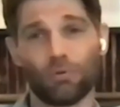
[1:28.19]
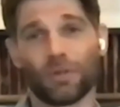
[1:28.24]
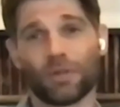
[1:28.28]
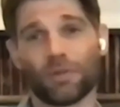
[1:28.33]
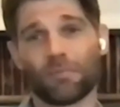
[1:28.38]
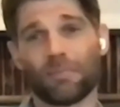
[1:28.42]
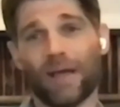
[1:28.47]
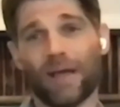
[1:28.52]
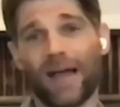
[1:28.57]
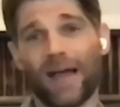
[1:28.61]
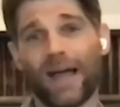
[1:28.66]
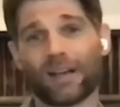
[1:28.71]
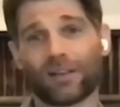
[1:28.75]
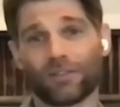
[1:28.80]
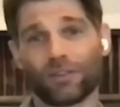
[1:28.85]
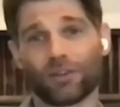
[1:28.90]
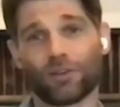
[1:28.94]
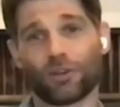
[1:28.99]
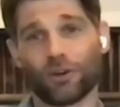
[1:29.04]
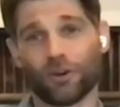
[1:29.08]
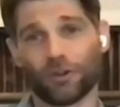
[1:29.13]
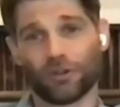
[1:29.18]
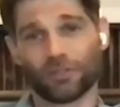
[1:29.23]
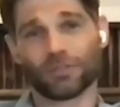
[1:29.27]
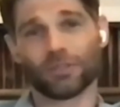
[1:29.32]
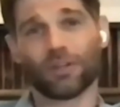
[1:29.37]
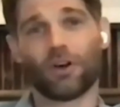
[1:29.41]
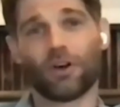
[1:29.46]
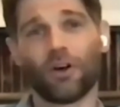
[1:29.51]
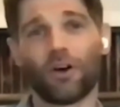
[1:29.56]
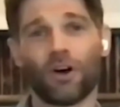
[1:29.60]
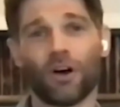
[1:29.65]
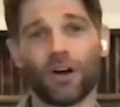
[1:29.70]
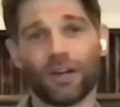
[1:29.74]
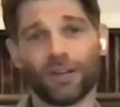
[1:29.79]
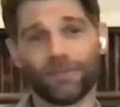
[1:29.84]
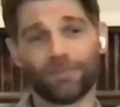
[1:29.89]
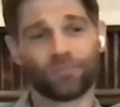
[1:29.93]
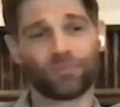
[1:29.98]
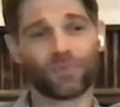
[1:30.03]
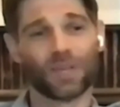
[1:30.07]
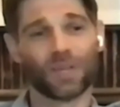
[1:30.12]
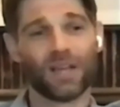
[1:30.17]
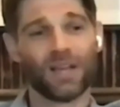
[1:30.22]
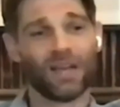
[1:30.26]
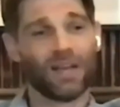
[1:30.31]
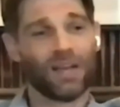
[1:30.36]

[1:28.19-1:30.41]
pulling back the curtain on